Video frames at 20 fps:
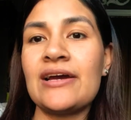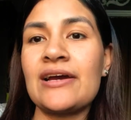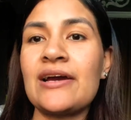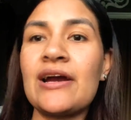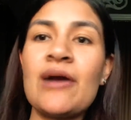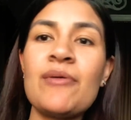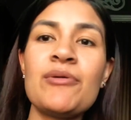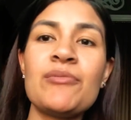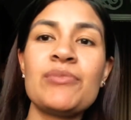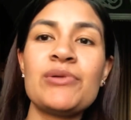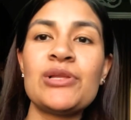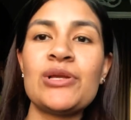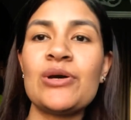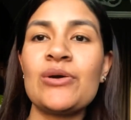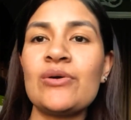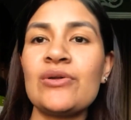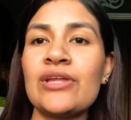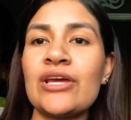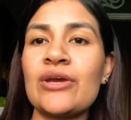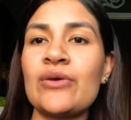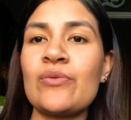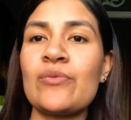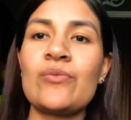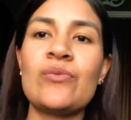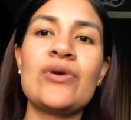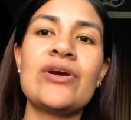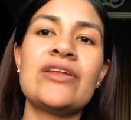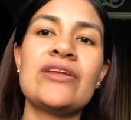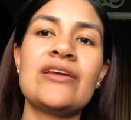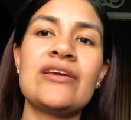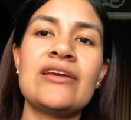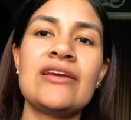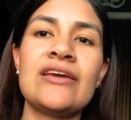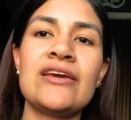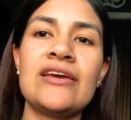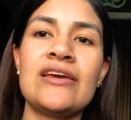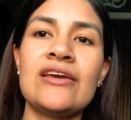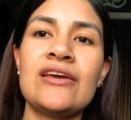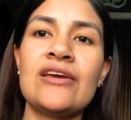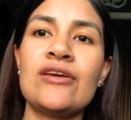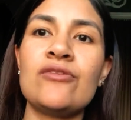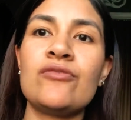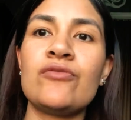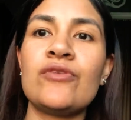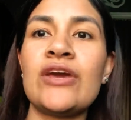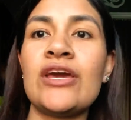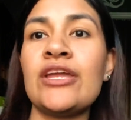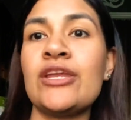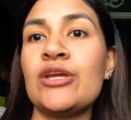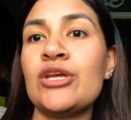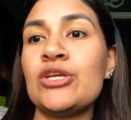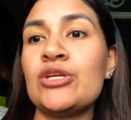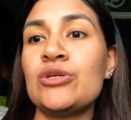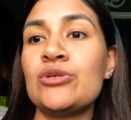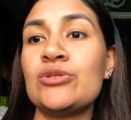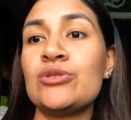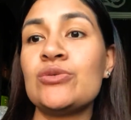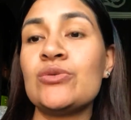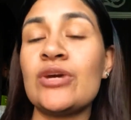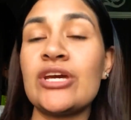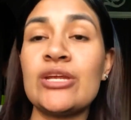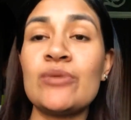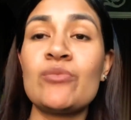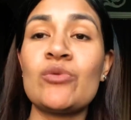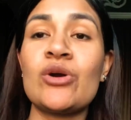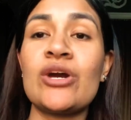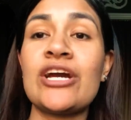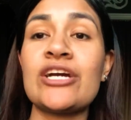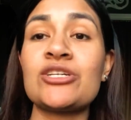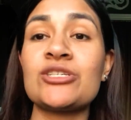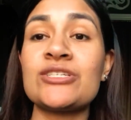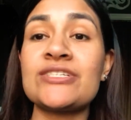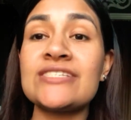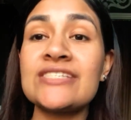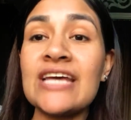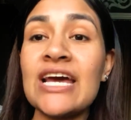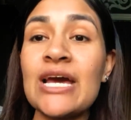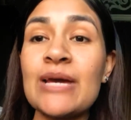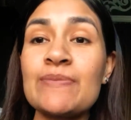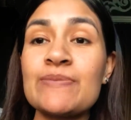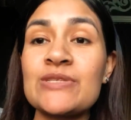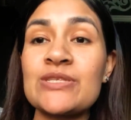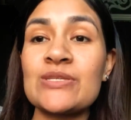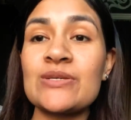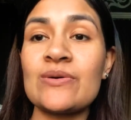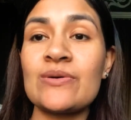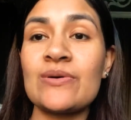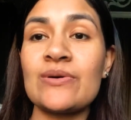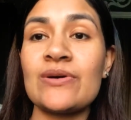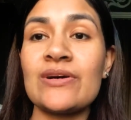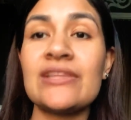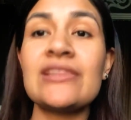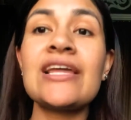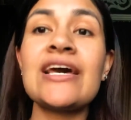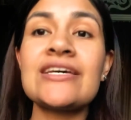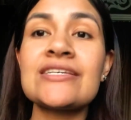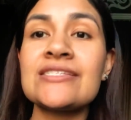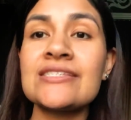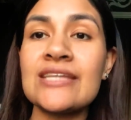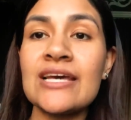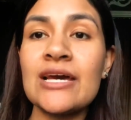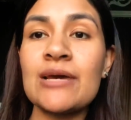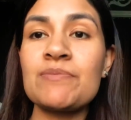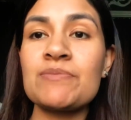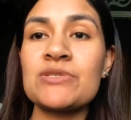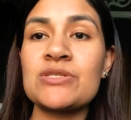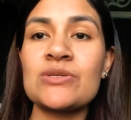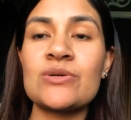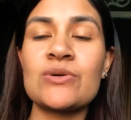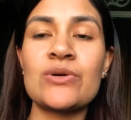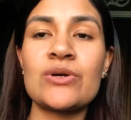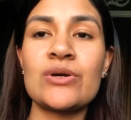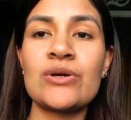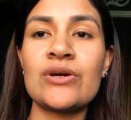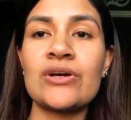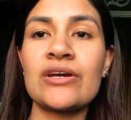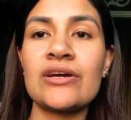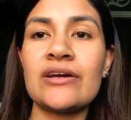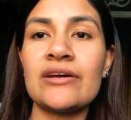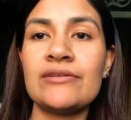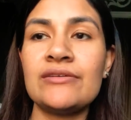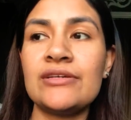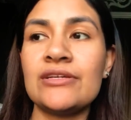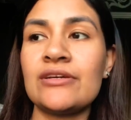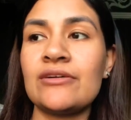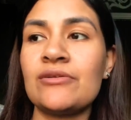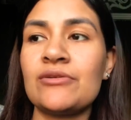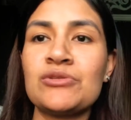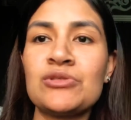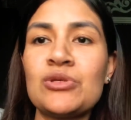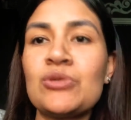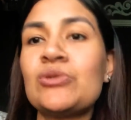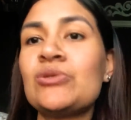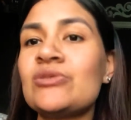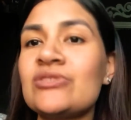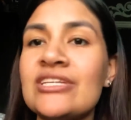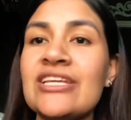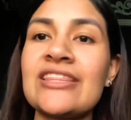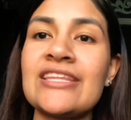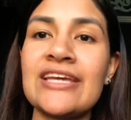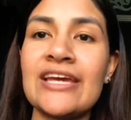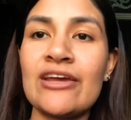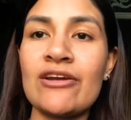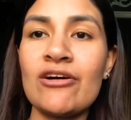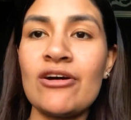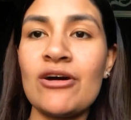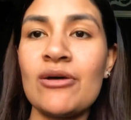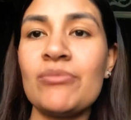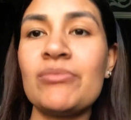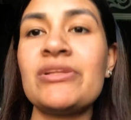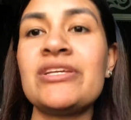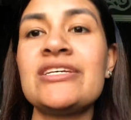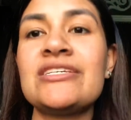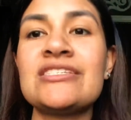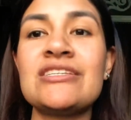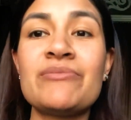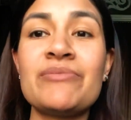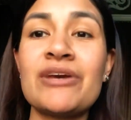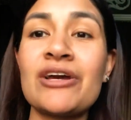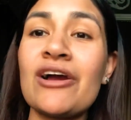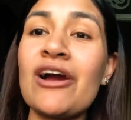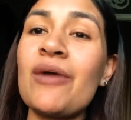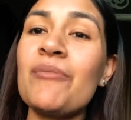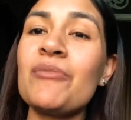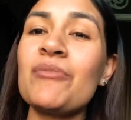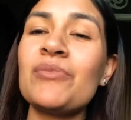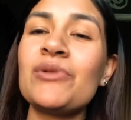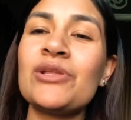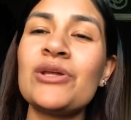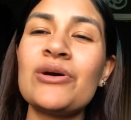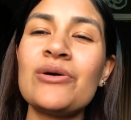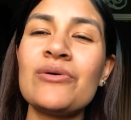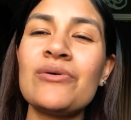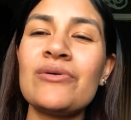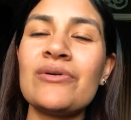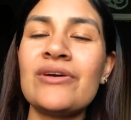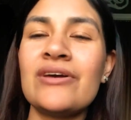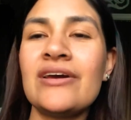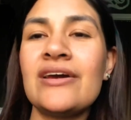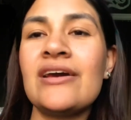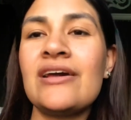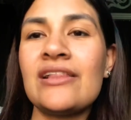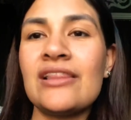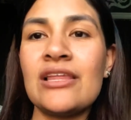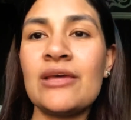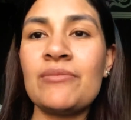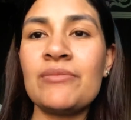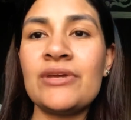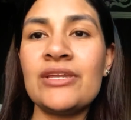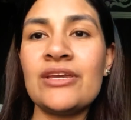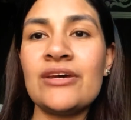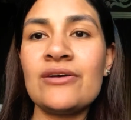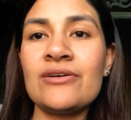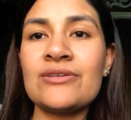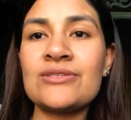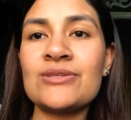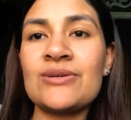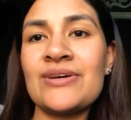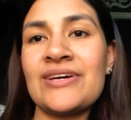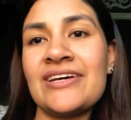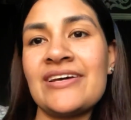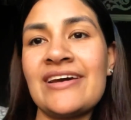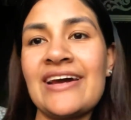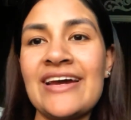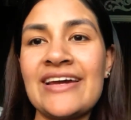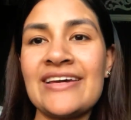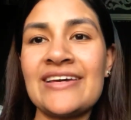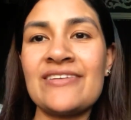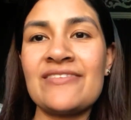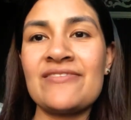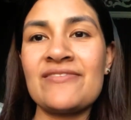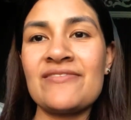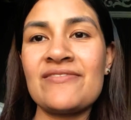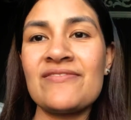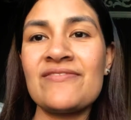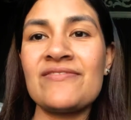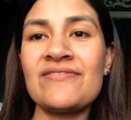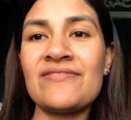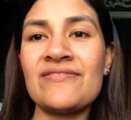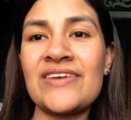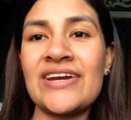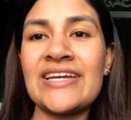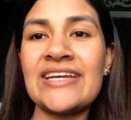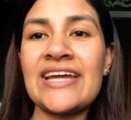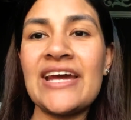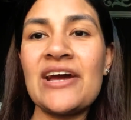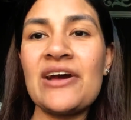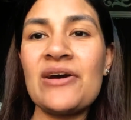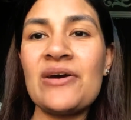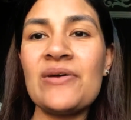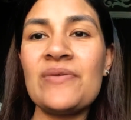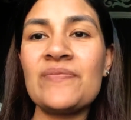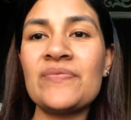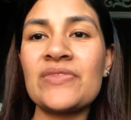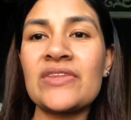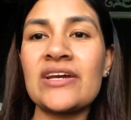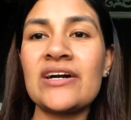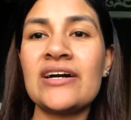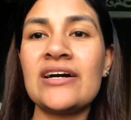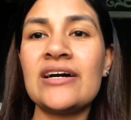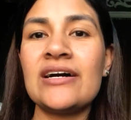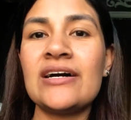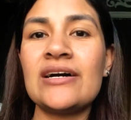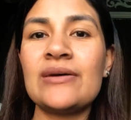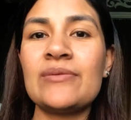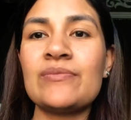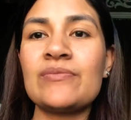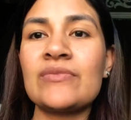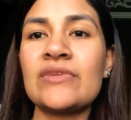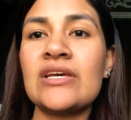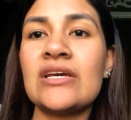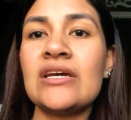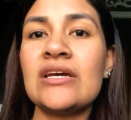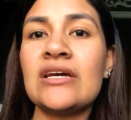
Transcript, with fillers: comment below like what if any you do any more extra steps or less steps or you know don't use nothing at all please leave me a comment below let me know so I, I can find out um